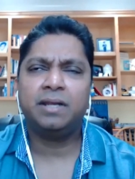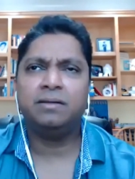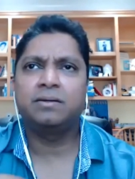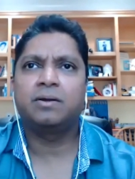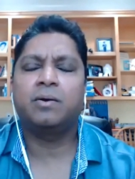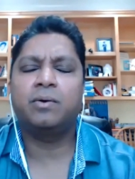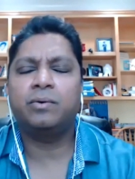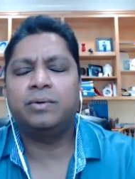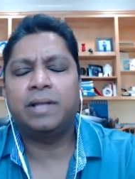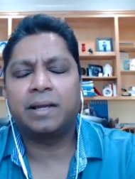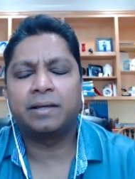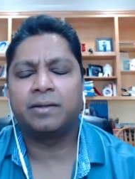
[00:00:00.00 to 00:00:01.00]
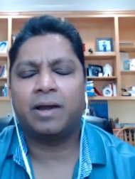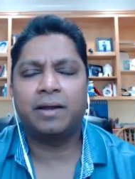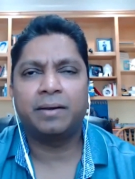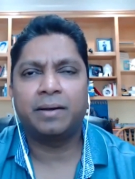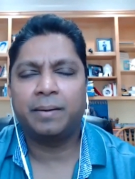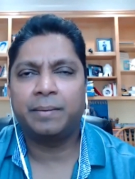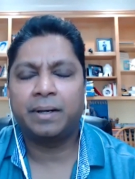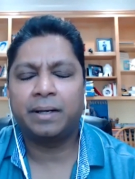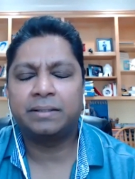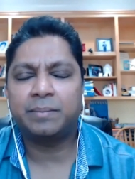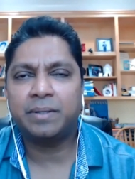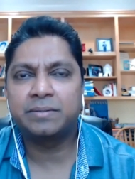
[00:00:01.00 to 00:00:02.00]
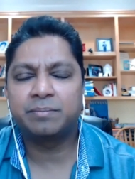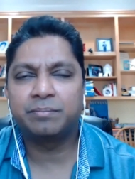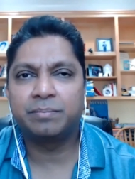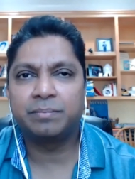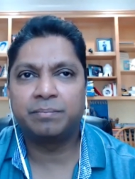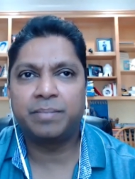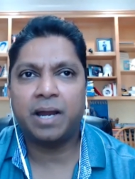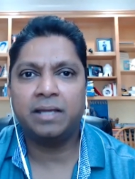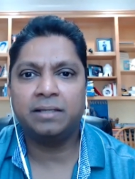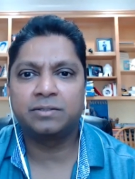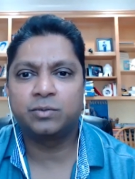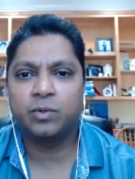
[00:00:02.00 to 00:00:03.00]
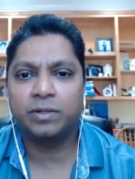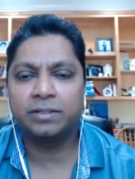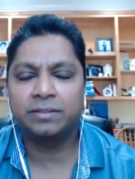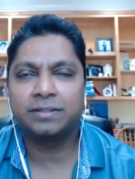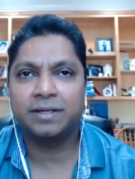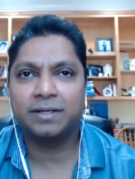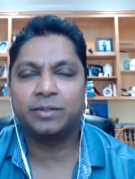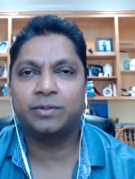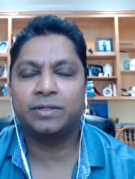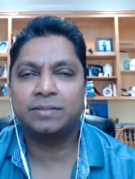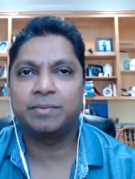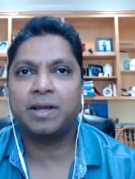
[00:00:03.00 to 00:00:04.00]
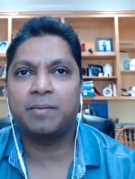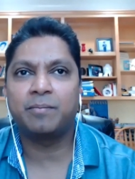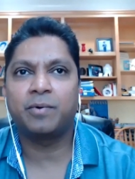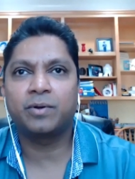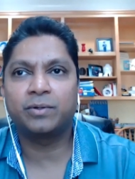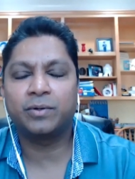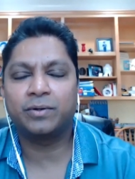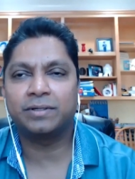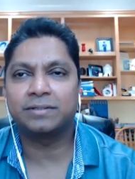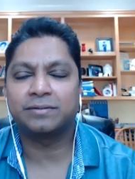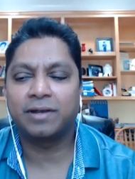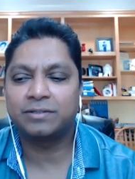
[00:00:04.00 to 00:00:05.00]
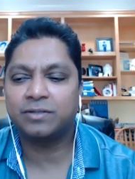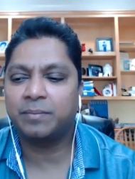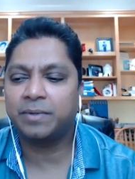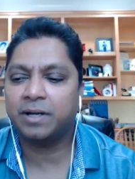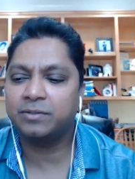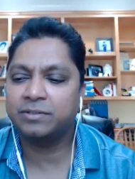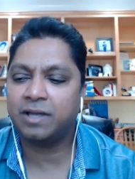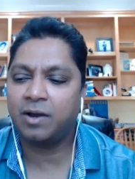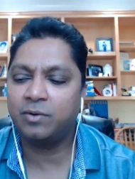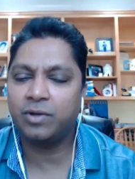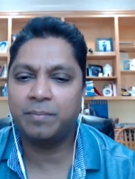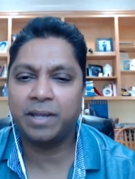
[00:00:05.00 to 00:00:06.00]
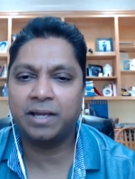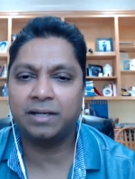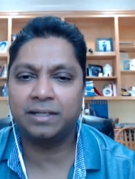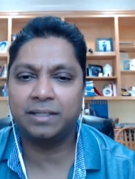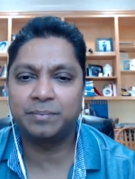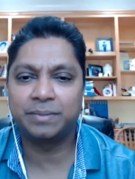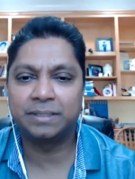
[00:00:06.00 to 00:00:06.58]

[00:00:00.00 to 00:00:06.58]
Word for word: to go like, you know, I, I mean, I sometimes buying this 200, 300 units become monotonous, right? So I'm trying to see how do I make a leap,